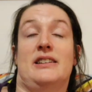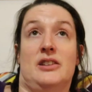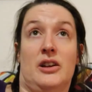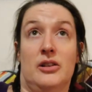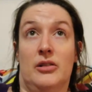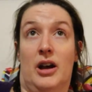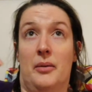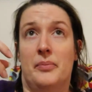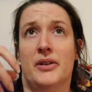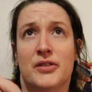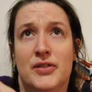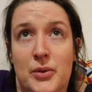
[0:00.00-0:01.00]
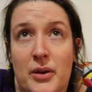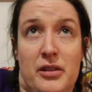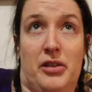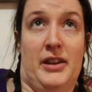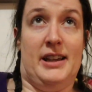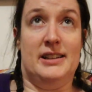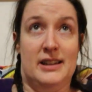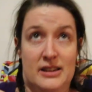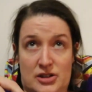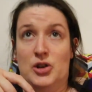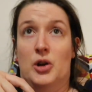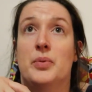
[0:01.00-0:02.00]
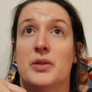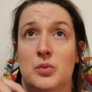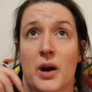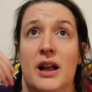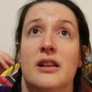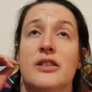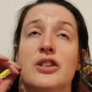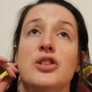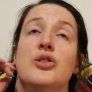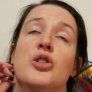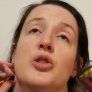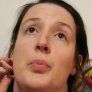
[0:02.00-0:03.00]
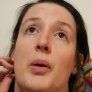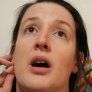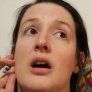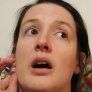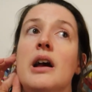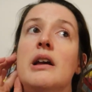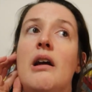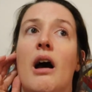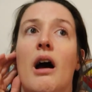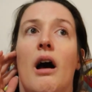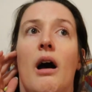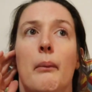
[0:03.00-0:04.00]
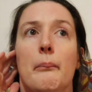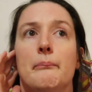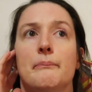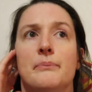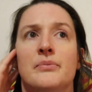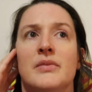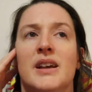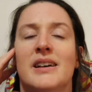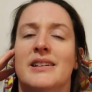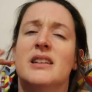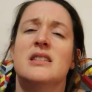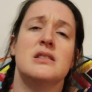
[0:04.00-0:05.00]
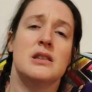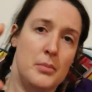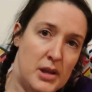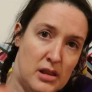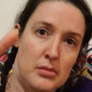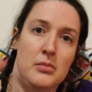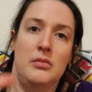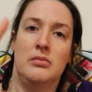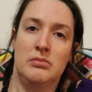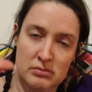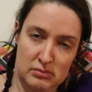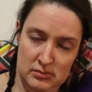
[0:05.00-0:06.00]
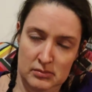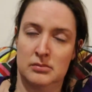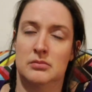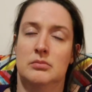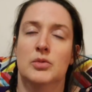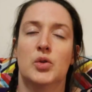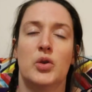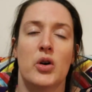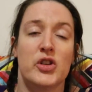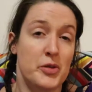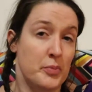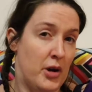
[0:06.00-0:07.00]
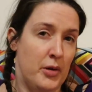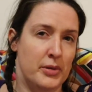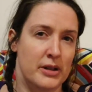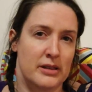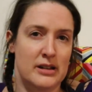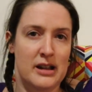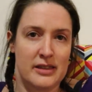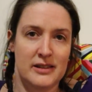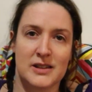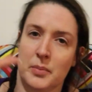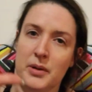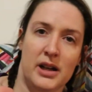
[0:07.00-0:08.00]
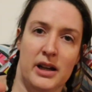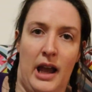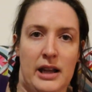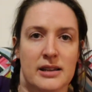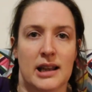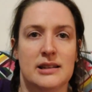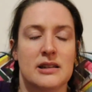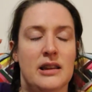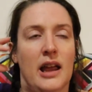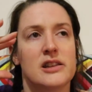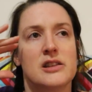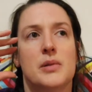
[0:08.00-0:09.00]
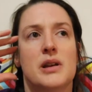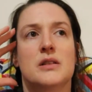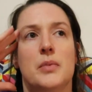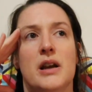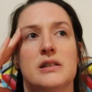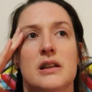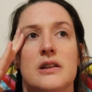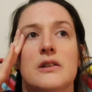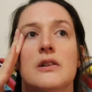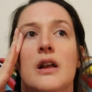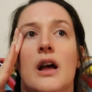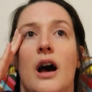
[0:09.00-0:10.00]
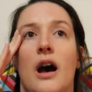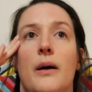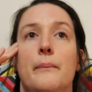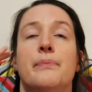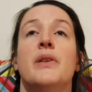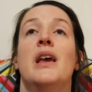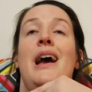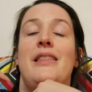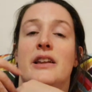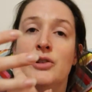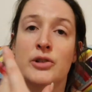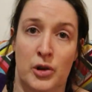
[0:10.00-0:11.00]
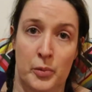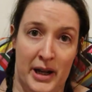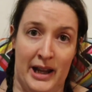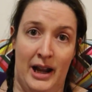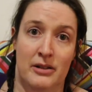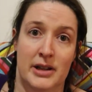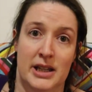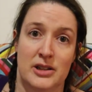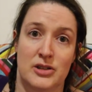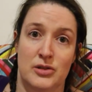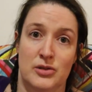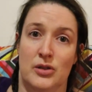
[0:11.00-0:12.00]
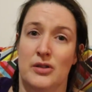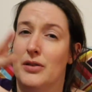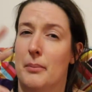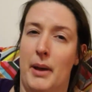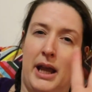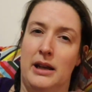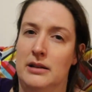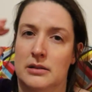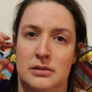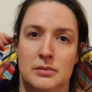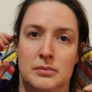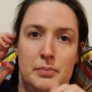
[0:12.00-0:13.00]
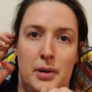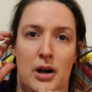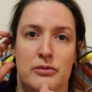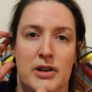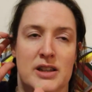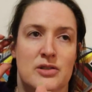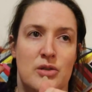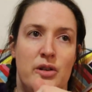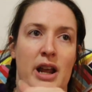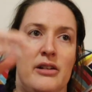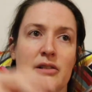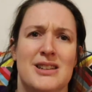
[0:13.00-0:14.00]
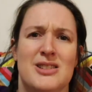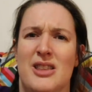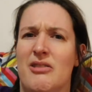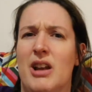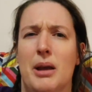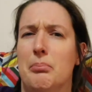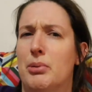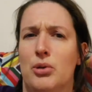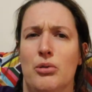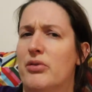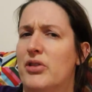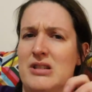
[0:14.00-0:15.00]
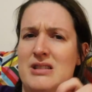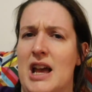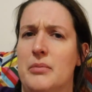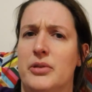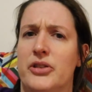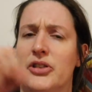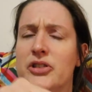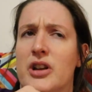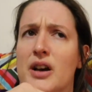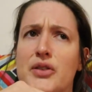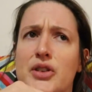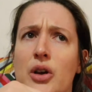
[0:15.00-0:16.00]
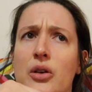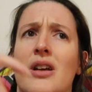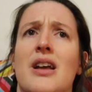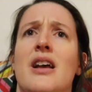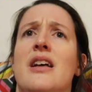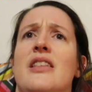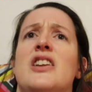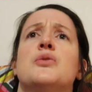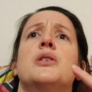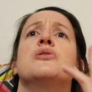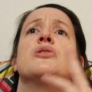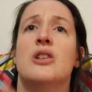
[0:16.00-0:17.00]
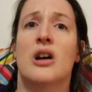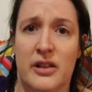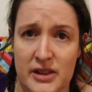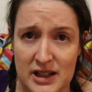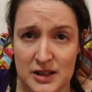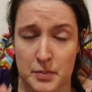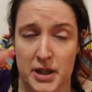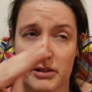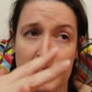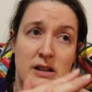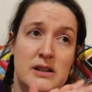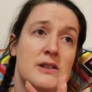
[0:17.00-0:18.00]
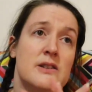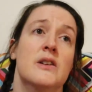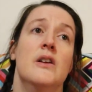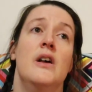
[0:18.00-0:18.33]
So there are a few other things in the shop as well that you could buy. Some of them more cost appropriate than others, but again, that's to be expected. And then you go back out into sort of the main bar restaurant area. So there are like booths and tables and stuff. So that's where you start the experience,